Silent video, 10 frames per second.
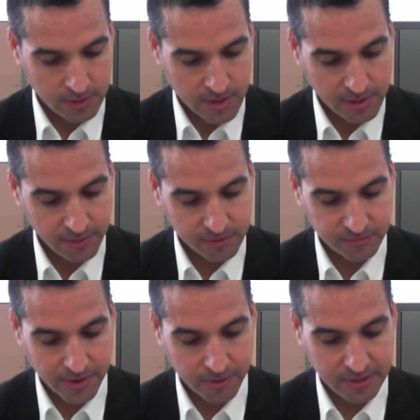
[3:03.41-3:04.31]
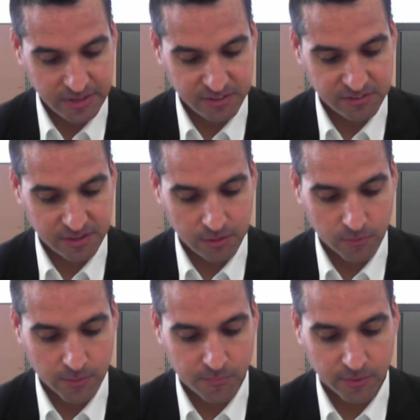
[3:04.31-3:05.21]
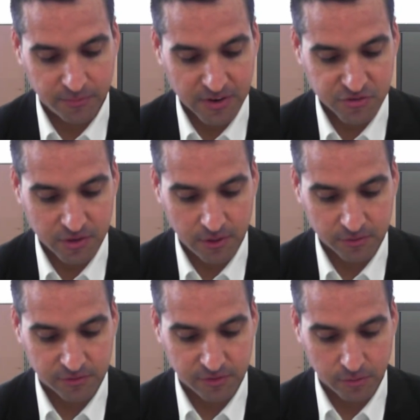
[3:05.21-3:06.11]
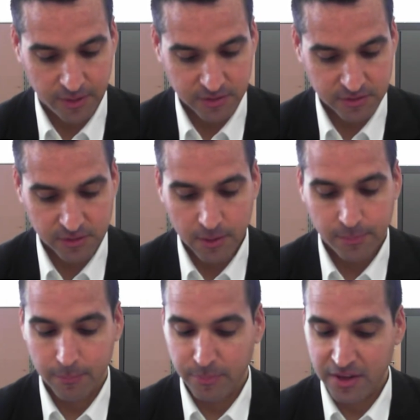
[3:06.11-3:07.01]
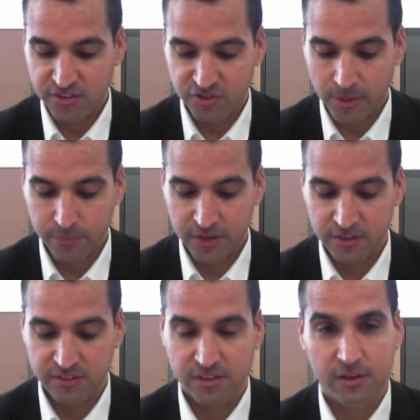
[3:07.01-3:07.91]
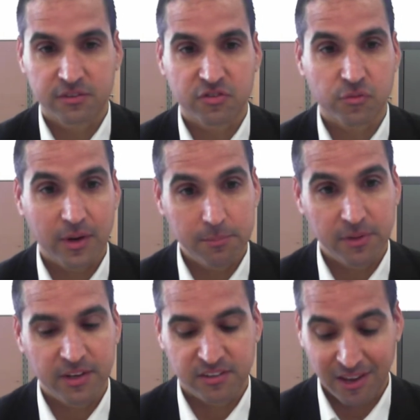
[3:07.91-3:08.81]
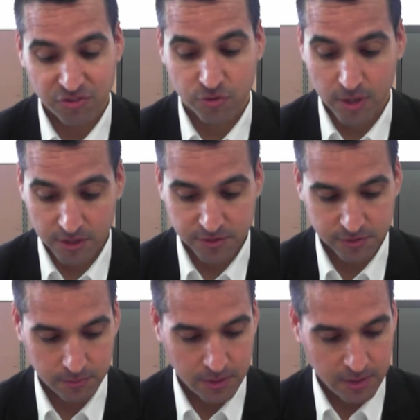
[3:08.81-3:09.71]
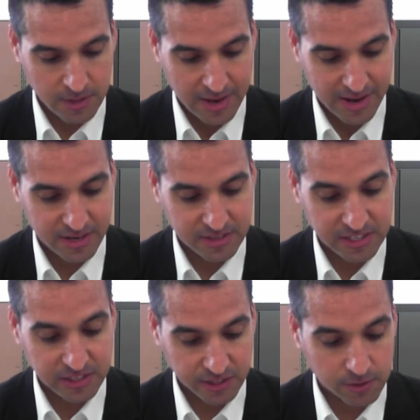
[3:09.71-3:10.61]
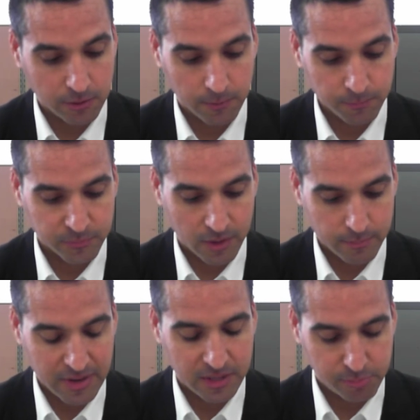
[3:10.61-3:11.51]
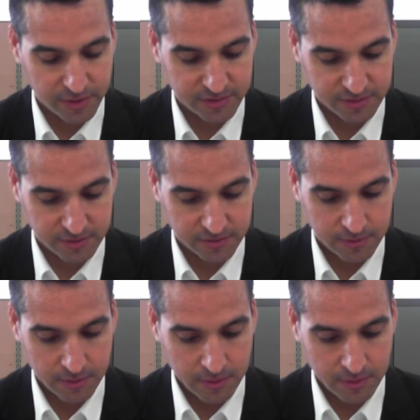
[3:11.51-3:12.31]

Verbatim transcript: It looks very easy when professionals do it, but base jumping is extremely dangerous and illegal in many places.